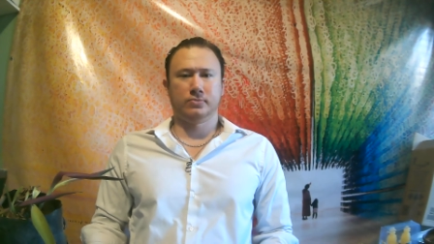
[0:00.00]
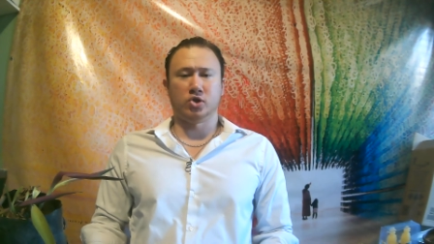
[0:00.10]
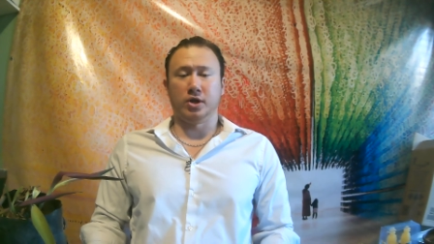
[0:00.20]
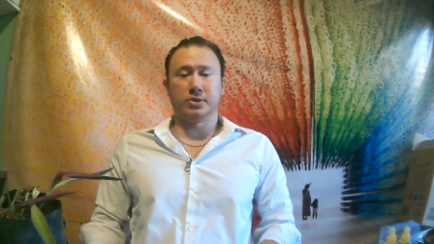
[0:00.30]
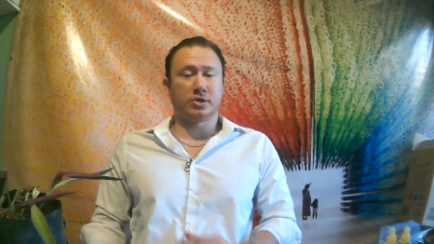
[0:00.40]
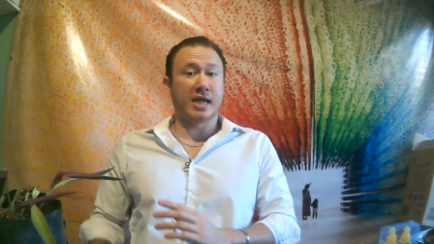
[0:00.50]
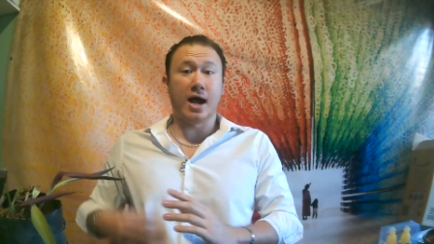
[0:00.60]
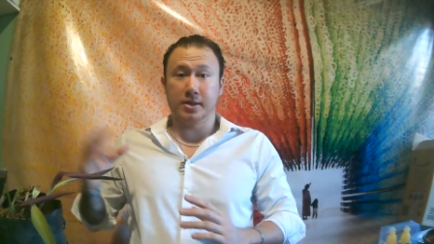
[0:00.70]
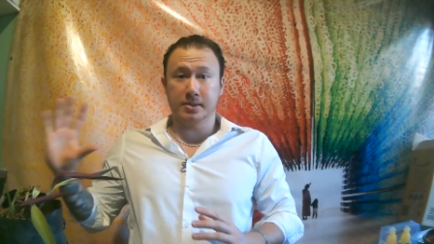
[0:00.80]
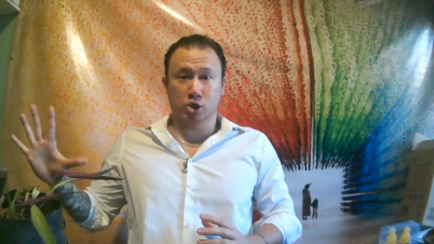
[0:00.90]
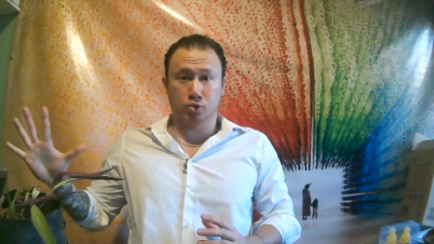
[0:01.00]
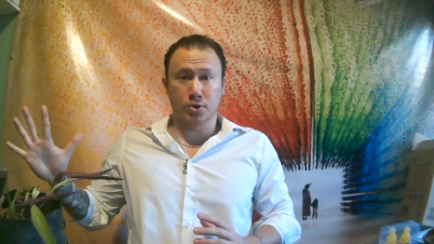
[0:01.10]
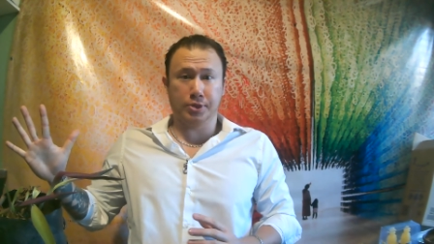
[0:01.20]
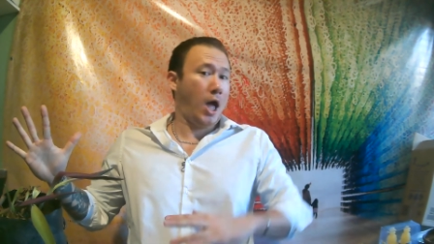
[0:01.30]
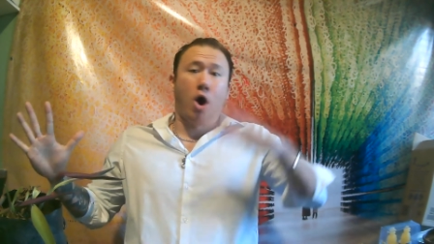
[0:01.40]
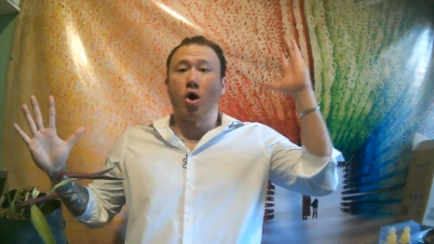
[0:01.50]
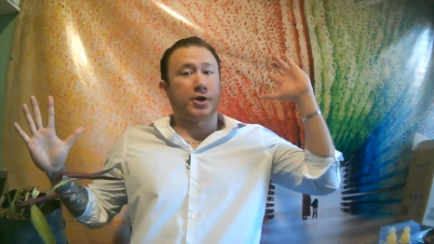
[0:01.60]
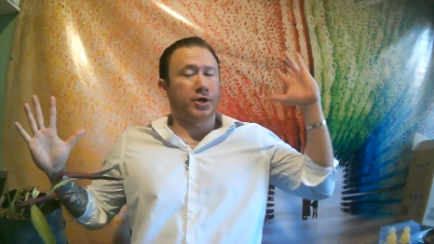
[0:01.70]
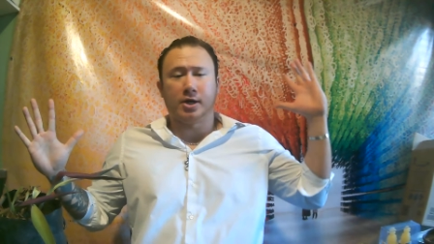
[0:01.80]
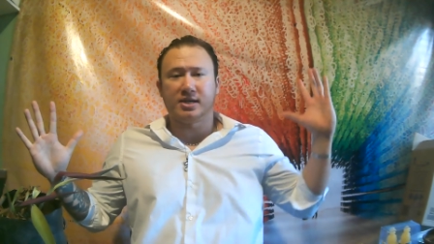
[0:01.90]
You're either telling the truth
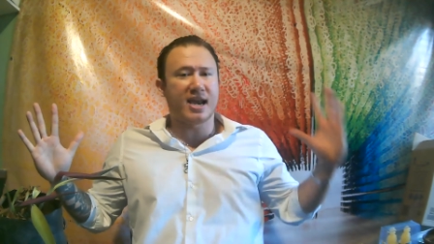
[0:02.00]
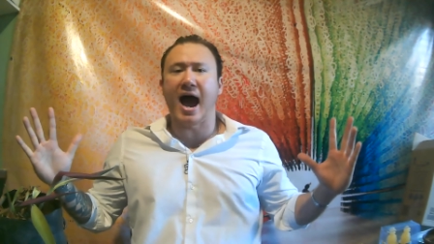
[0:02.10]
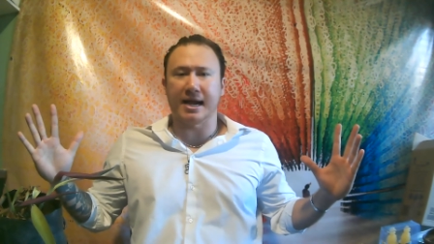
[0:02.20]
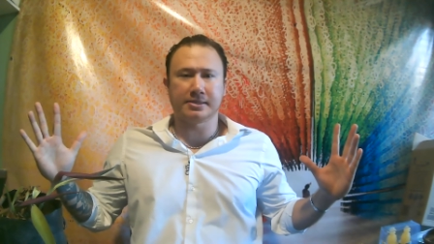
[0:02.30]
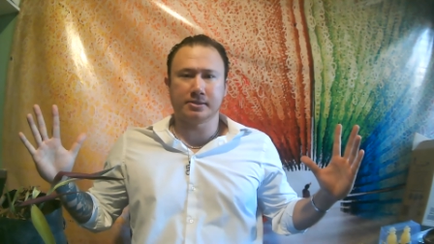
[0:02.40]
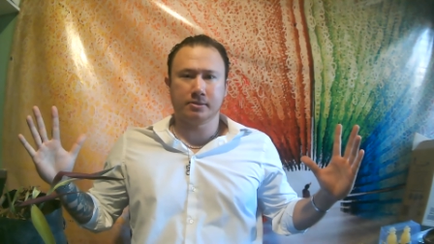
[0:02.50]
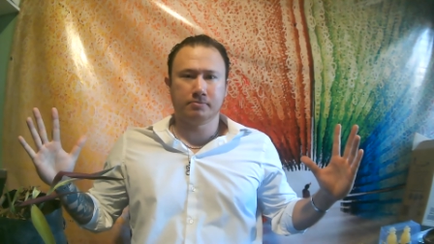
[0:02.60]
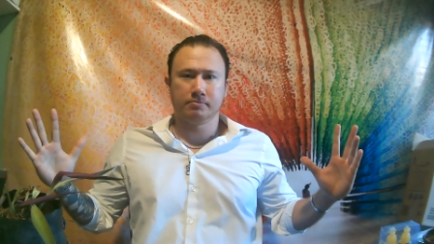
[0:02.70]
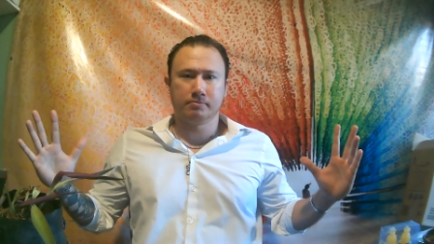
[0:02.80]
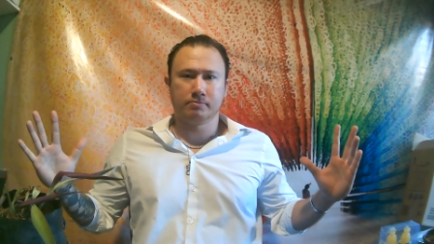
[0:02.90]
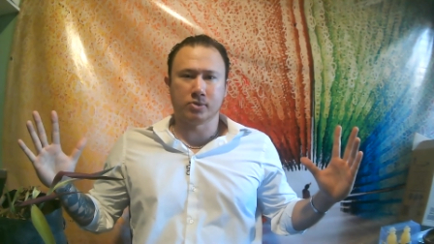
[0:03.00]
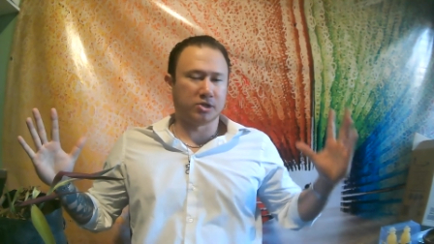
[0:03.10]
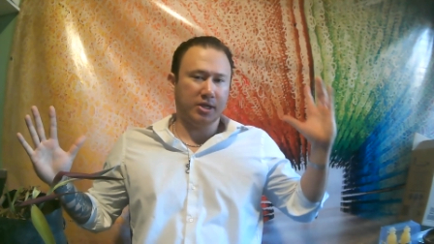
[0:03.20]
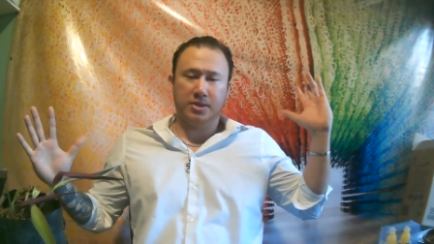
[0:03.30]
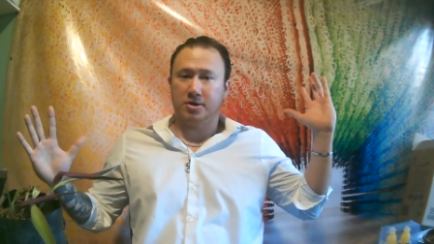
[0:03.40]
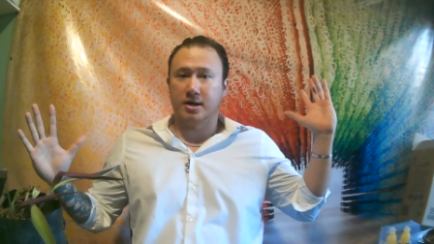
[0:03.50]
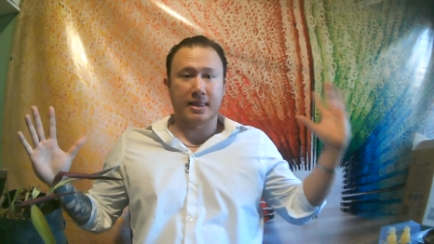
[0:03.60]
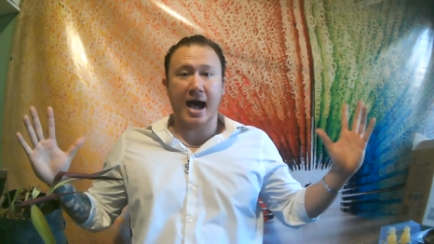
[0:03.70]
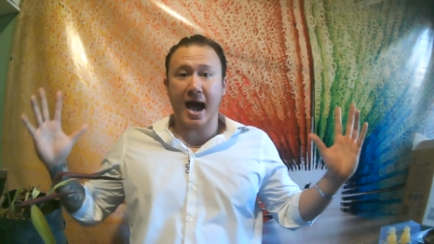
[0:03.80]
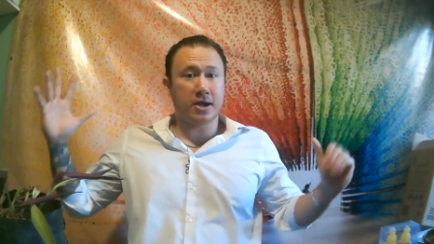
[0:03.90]
or you're not. There's either a
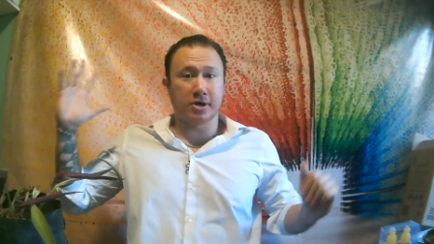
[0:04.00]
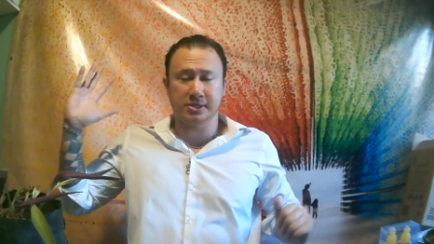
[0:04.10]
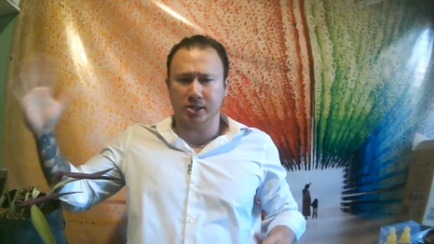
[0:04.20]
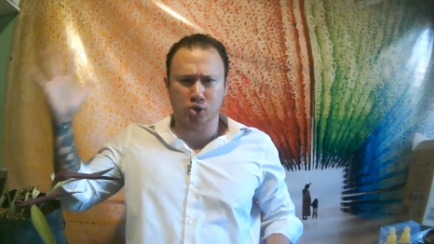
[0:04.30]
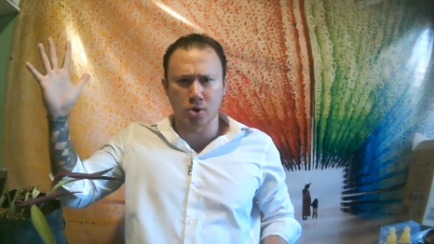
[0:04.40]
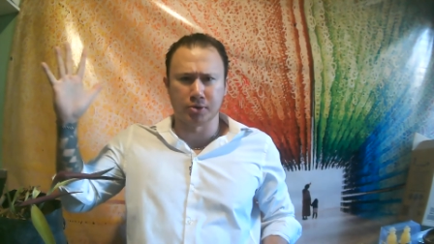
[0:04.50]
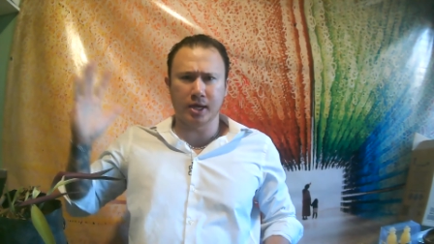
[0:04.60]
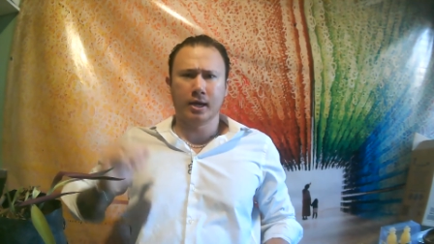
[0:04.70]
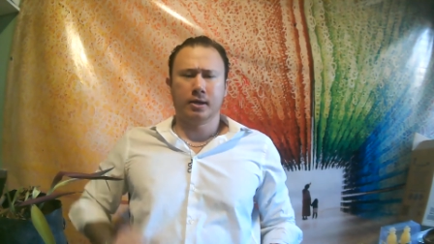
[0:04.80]
lie or it's the truth.